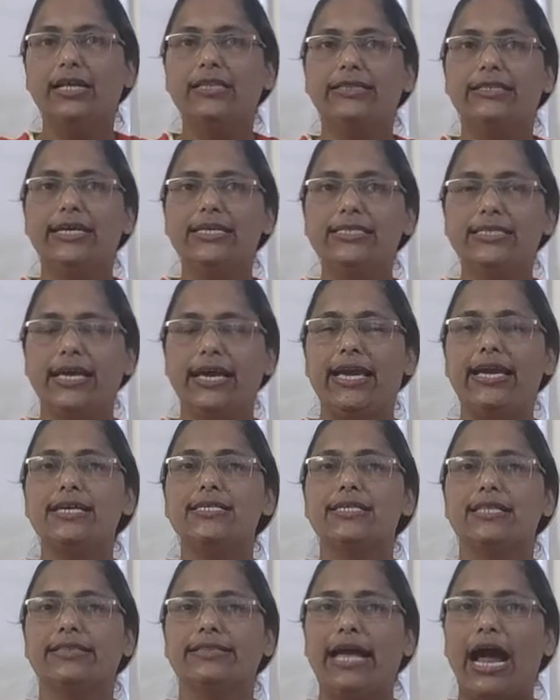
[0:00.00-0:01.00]
This
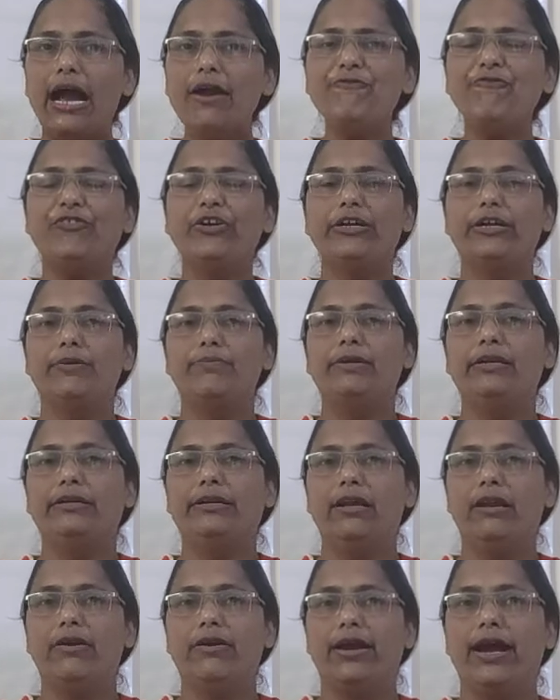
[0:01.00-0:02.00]
is that
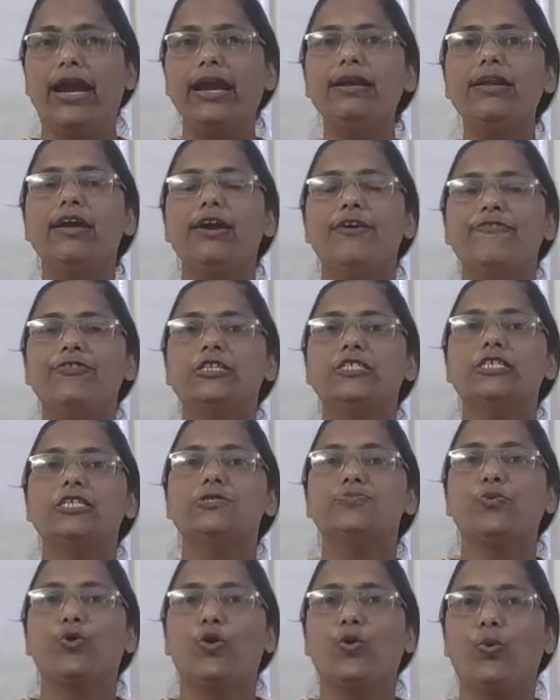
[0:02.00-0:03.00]
fundamental right which
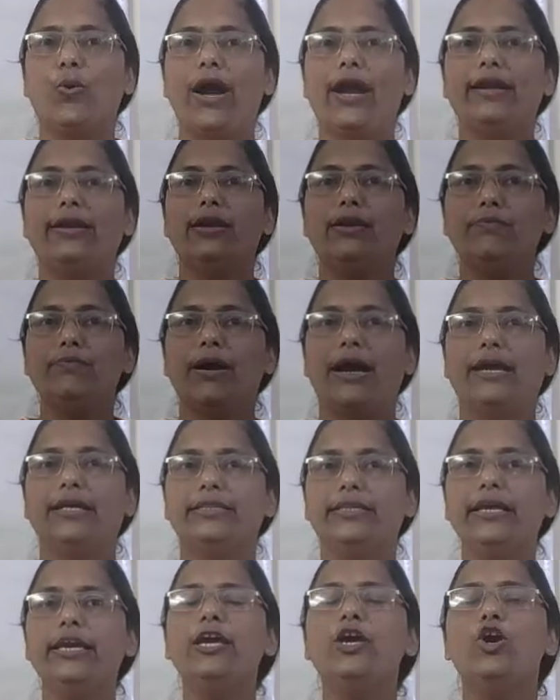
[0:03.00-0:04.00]
is provided by
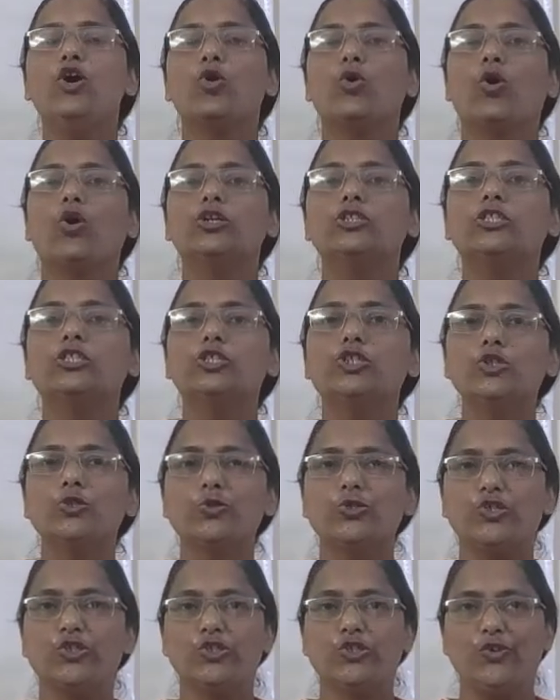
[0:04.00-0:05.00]
the
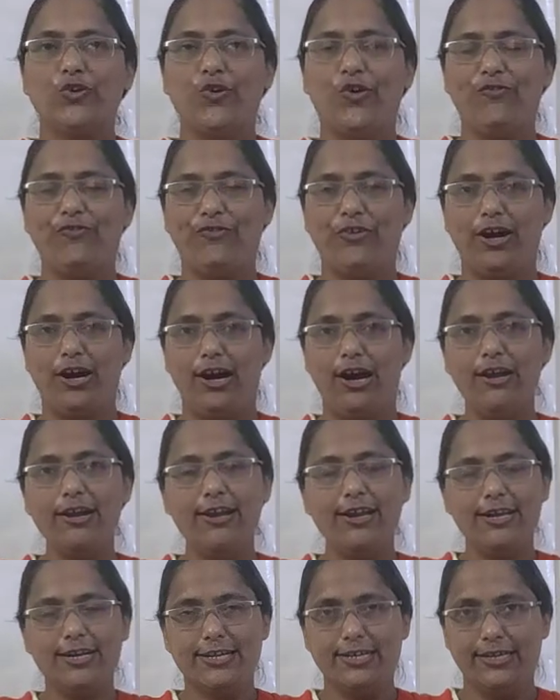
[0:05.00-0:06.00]
Constitution of our
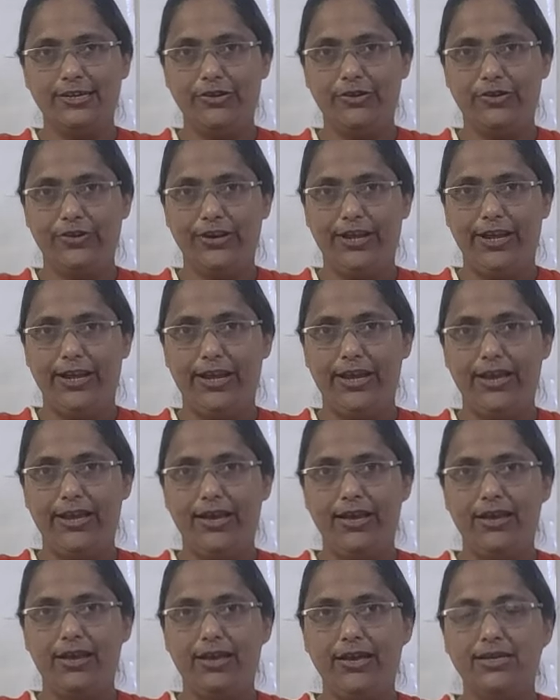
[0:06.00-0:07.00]
country.
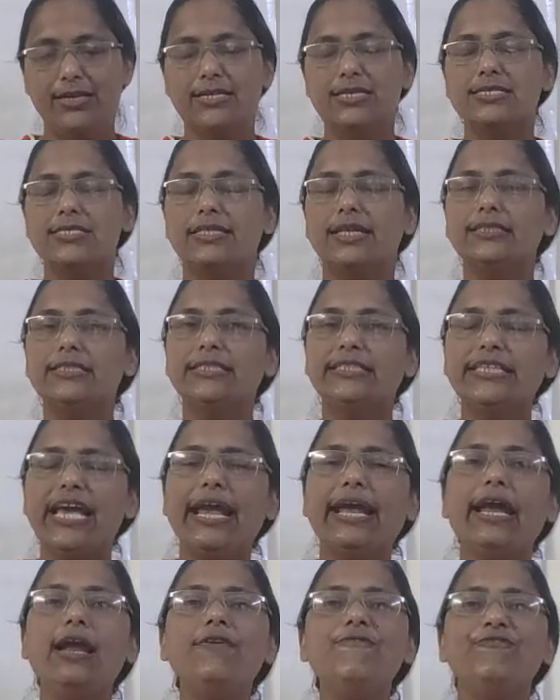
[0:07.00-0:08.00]
The
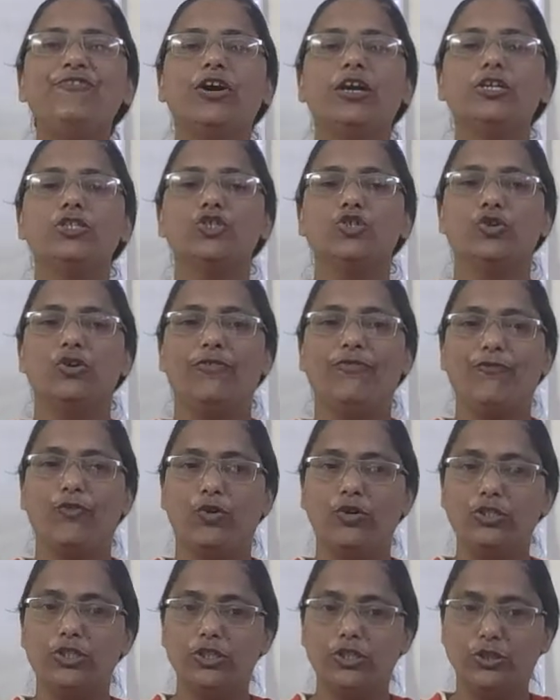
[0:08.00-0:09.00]
second function of
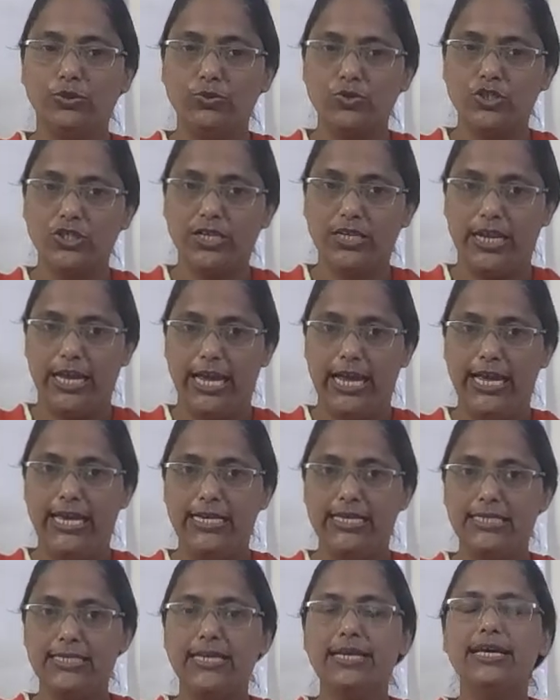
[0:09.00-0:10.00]
constitution
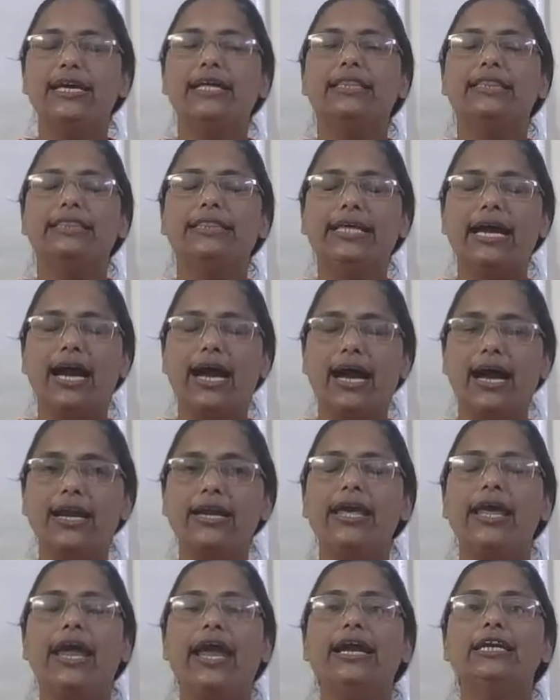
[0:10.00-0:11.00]
is
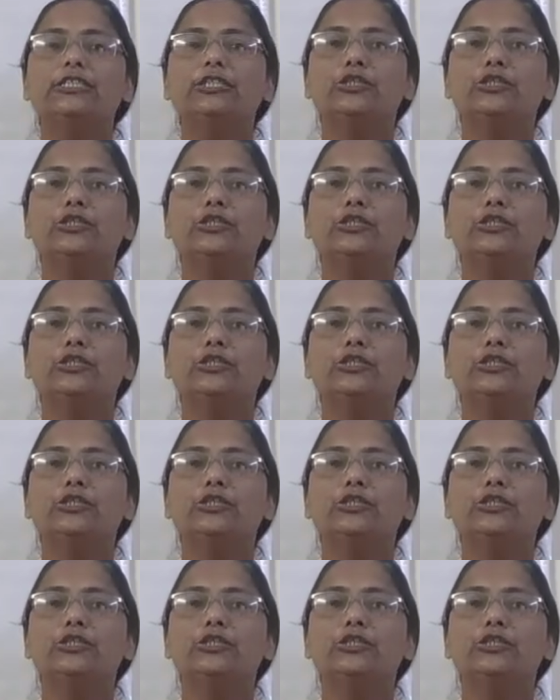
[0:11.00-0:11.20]
that it